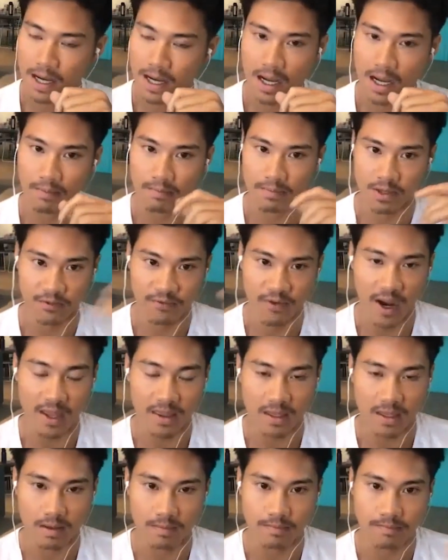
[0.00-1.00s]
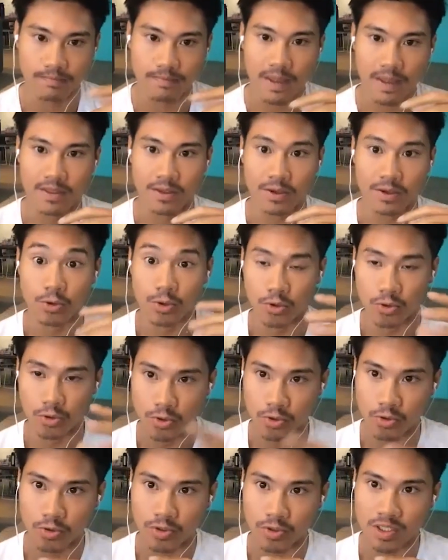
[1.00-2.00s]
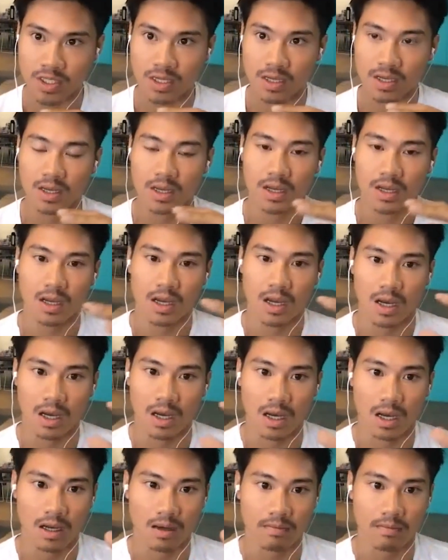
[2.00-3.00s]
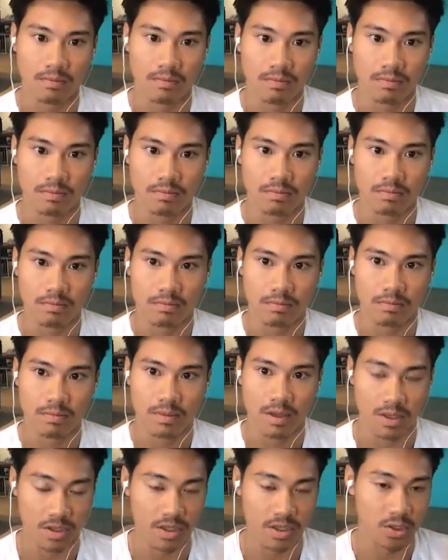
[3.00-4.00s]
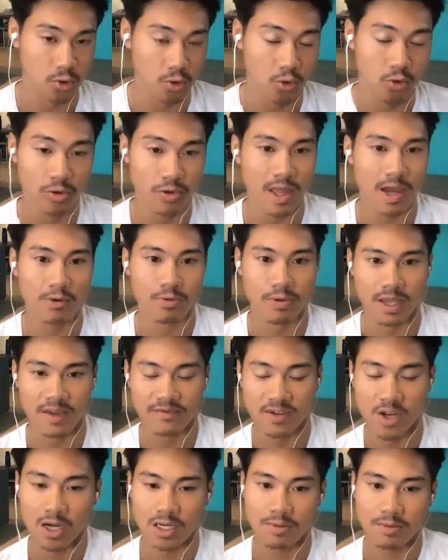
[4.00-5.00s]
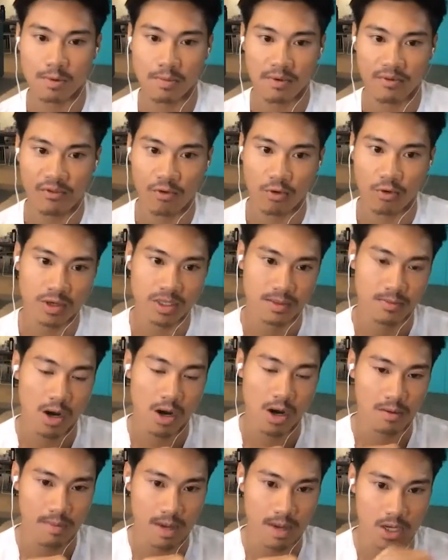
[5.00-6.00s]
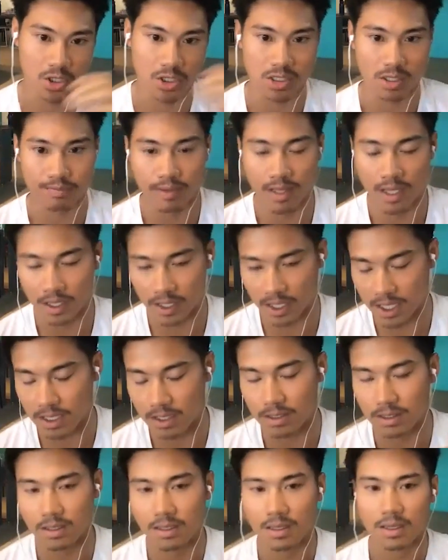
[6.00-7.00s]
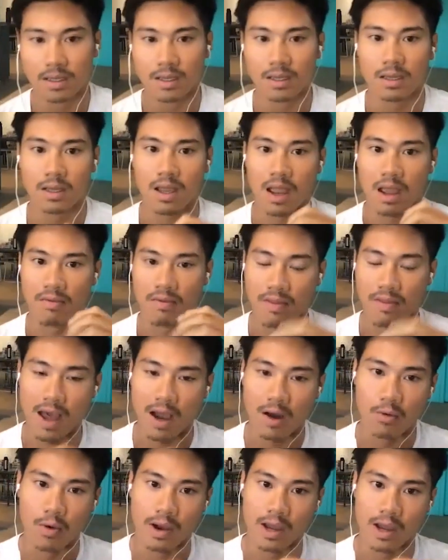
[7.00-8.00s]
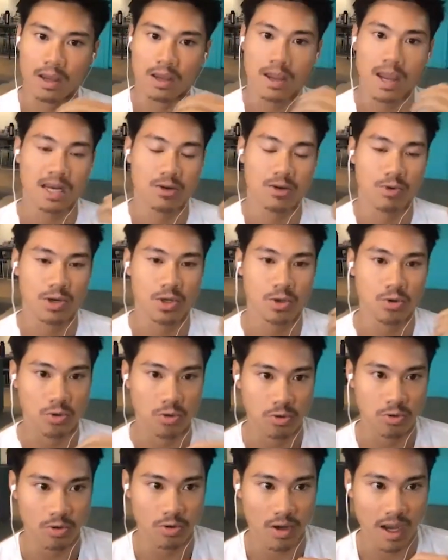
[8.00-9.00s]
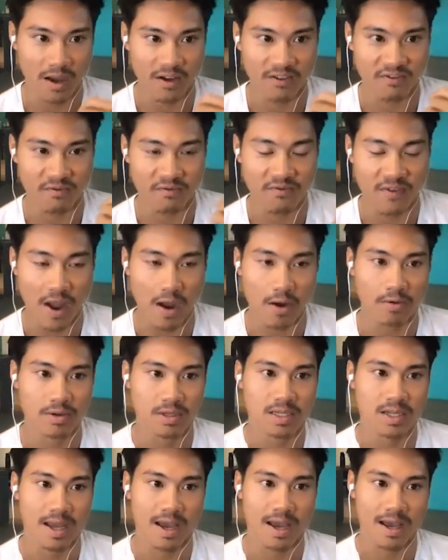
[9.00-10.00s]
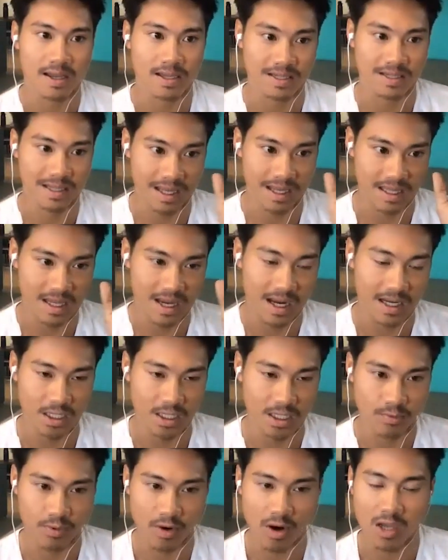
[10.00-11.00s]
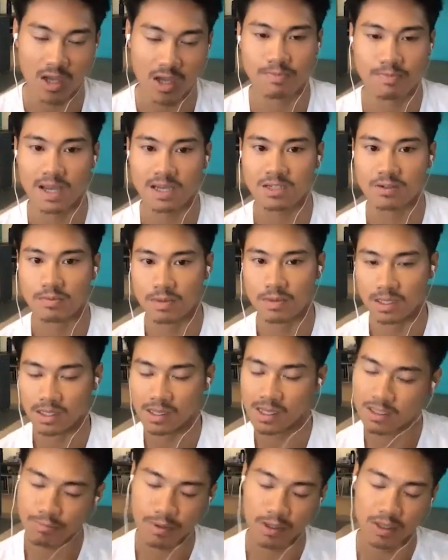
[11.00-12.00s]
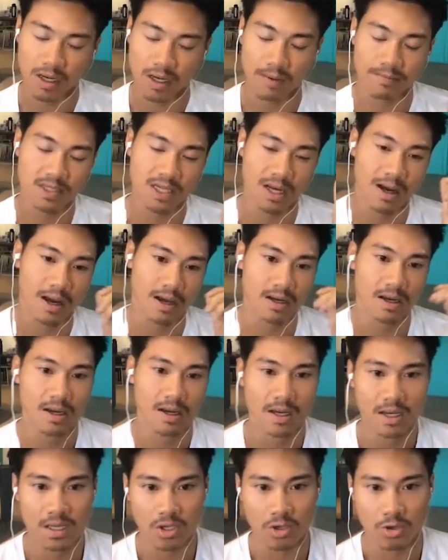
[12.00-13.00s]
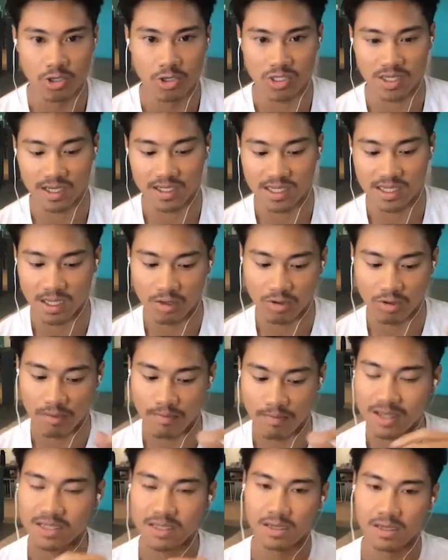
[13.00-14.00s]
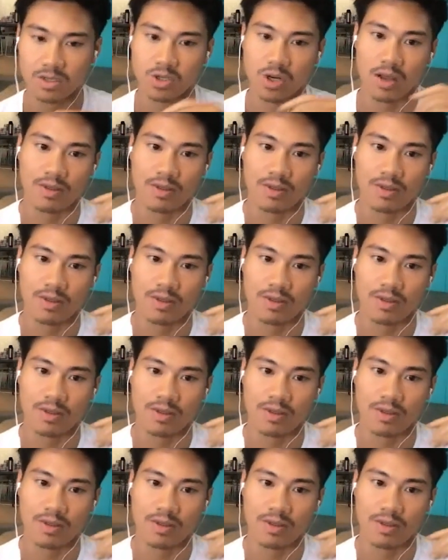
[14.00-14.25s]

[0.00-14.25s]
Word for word: Um, you find them and then you use uh, the tool that we have talked about before, some automation to plug in. And that way, anyone who you have found as like the ideal prospects from the list building side, you just like send out the message.